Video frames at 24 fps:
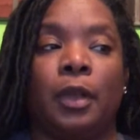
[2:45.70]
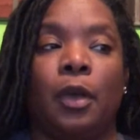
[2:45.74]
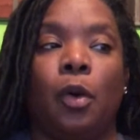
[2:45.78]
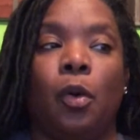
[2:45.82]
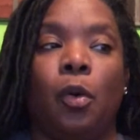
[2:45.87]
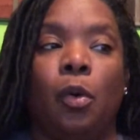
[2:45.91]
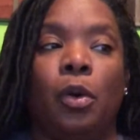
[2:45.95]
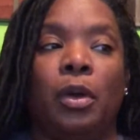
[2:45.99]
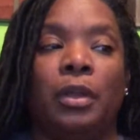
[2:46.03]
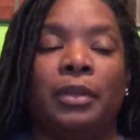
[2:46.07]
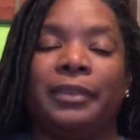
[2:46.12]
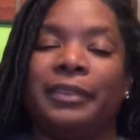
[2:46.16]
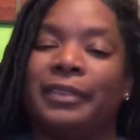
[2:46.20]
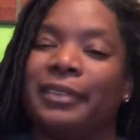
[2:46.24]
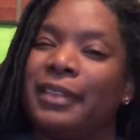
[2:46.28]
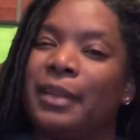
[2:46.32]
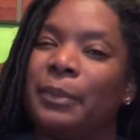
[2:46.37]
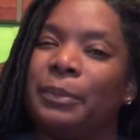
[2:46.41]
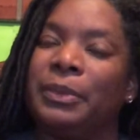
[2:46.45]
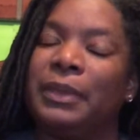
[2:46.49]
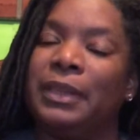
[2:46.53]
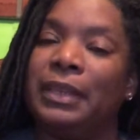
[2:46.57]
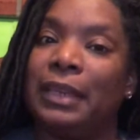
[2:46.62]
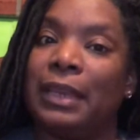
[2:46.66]
on
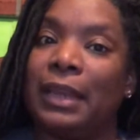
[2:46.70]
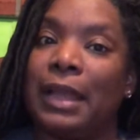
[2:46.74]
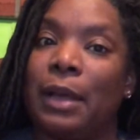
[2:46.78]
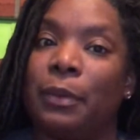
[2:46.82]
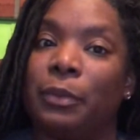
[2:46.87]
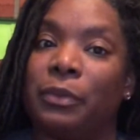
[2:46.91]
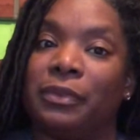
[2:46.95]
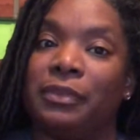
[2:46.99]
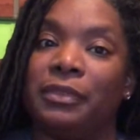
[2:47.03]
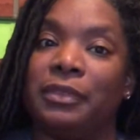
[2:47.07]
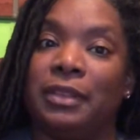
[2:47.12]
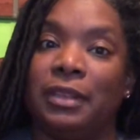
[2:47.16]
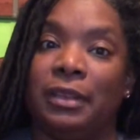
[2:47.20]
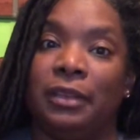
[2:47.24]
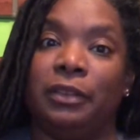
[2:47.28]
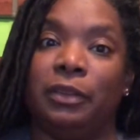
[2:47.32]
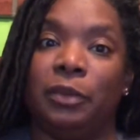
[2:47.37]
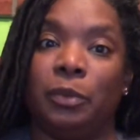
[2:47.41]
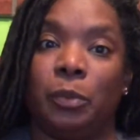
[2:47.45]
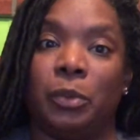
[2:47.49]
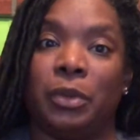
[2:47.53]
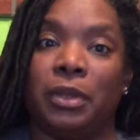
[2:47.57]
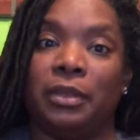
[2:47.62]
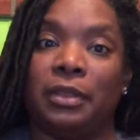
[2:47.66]
something that I was
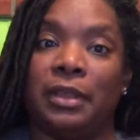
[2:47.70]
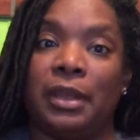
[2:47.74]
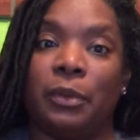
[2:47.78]
dealing with.